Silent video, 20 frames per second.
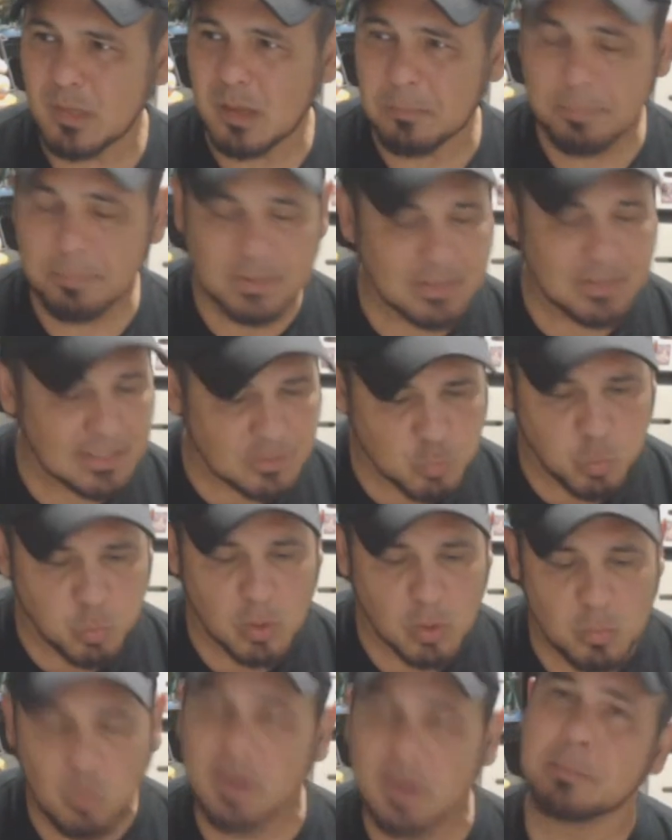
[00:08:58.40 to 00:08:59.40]
but that's
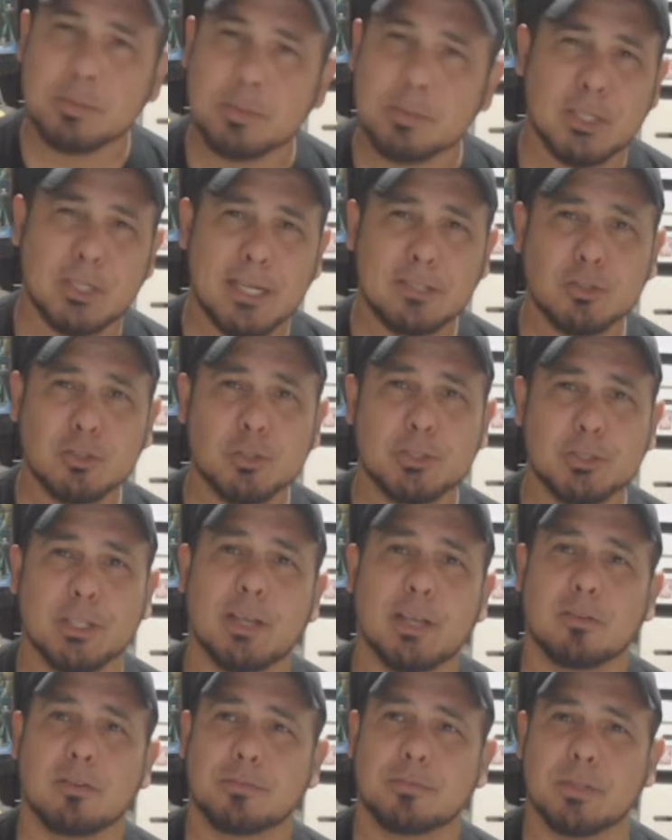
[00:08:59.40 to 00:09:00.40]
one way to protect
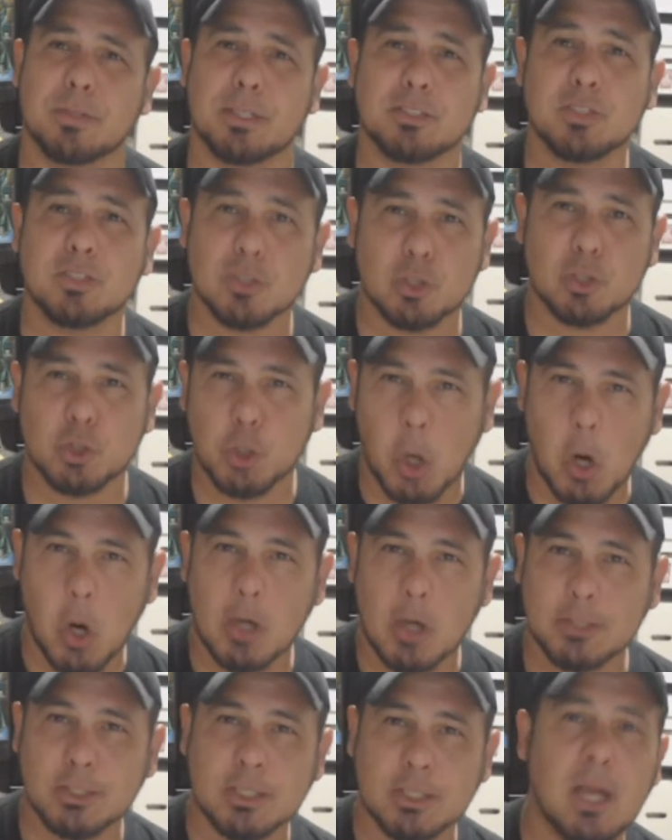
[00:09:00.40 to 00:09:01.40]
yourself, is to
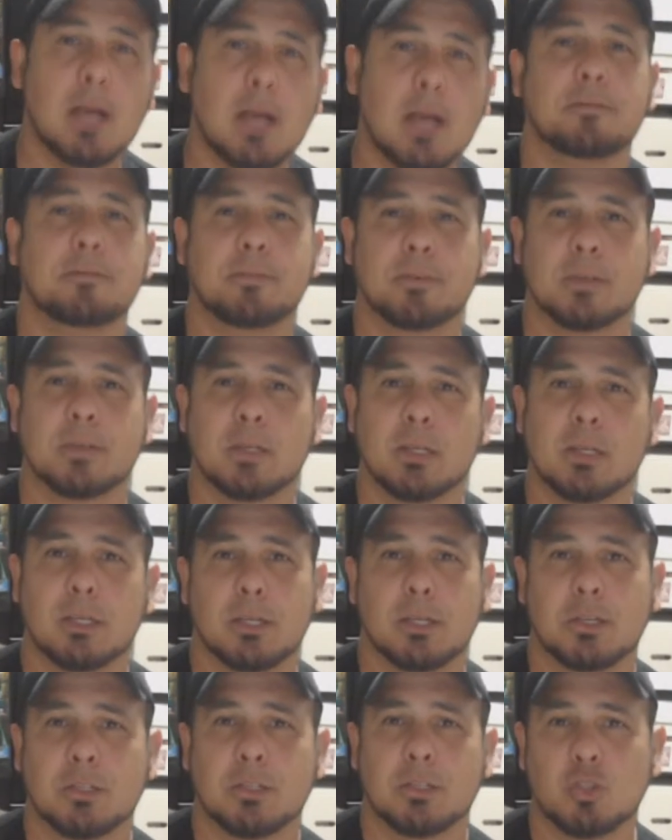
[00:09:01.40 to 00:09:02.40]
charge enough
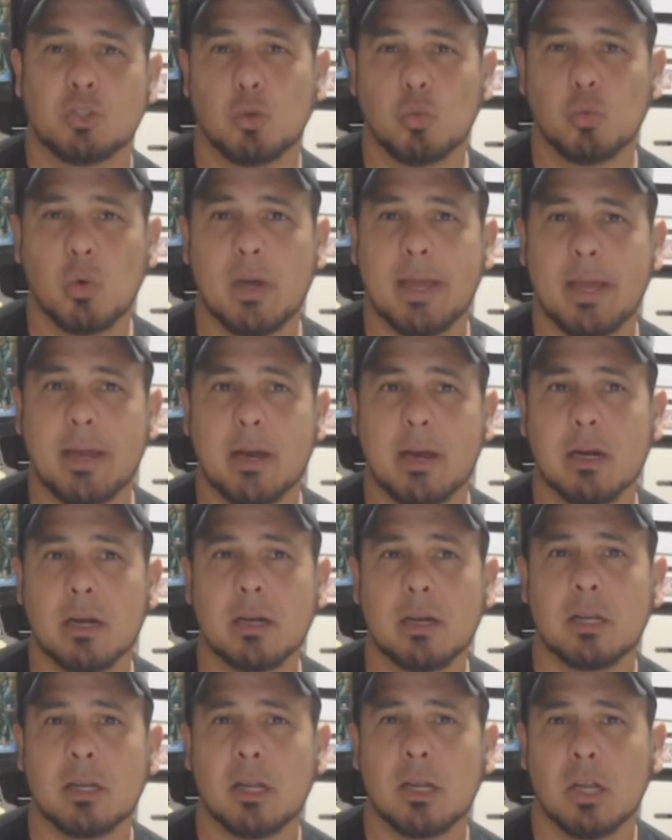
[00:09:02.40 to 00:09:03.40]
to
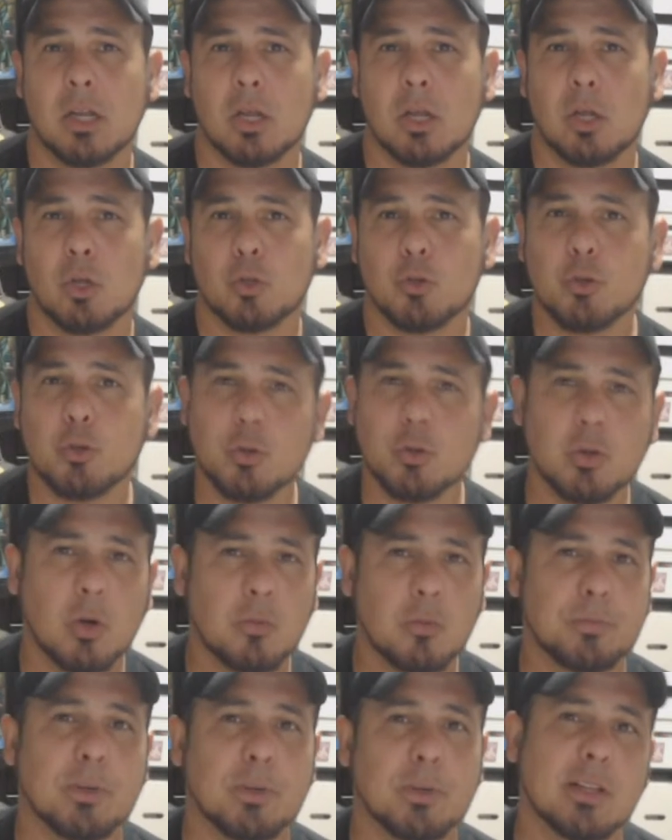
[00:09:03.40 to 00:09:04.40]
where you
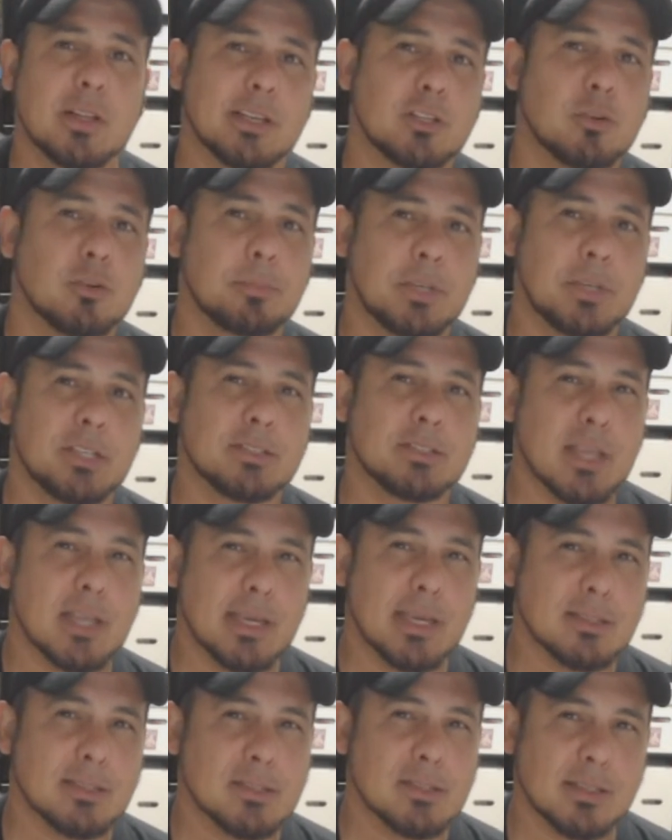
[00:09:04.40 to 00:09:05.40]
don't feel like you're being
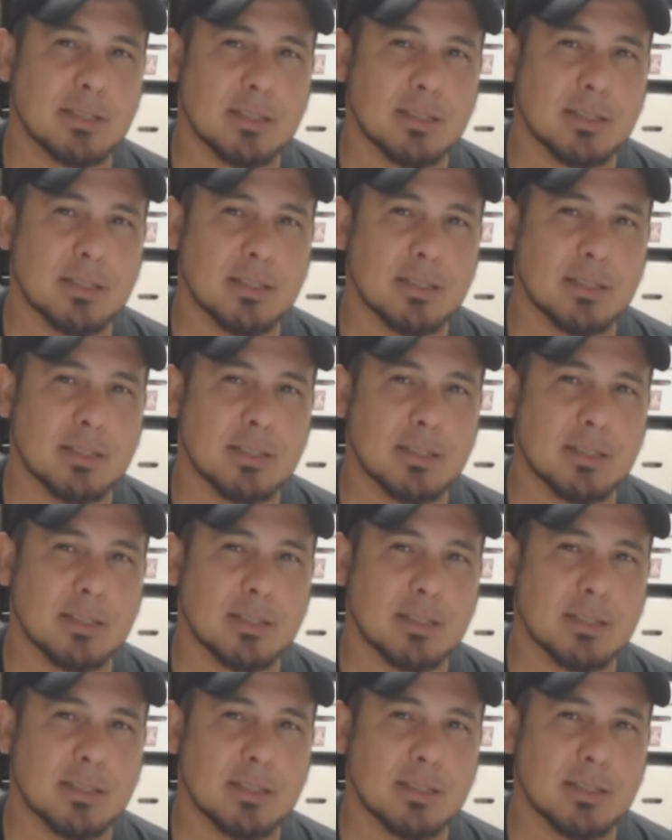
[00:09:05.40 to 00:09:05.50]
taken to the